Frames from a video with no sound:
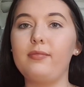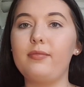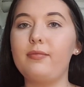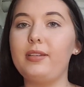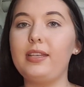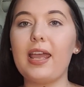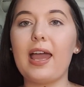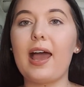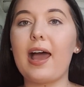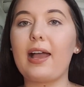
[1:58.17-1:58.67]

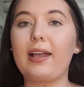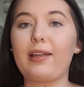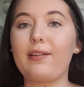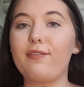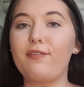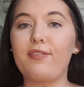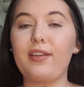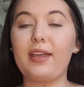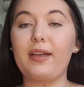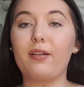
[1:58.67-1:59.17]
yeah, I can
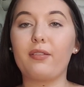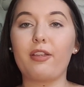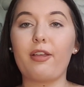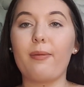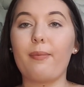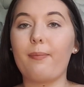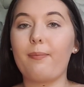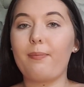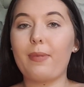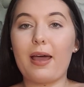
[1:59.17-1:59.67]
feel
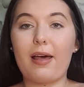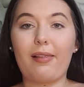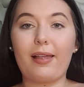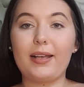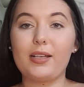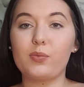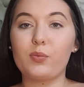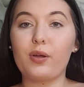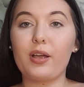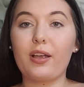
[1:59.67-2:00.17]
them, my
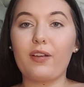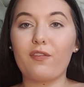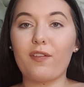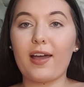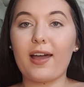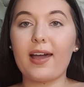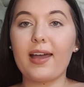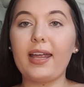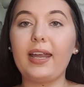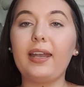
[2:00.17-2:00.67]
legs work
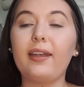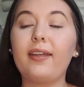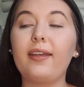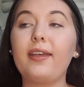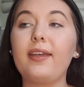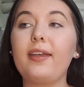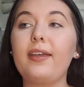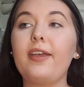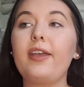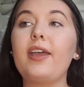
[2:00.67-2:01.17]
fine.
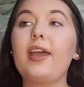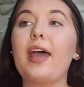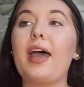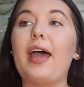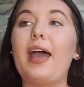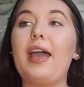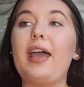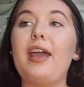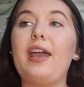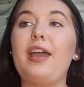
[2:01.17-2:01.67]

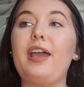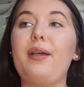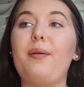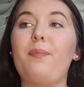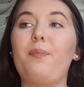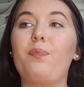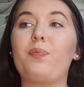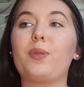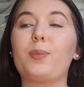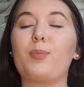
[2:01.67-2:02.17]

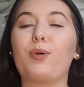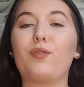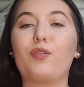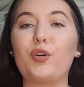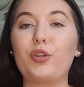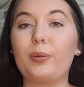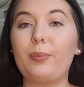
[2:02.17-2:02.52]
But for other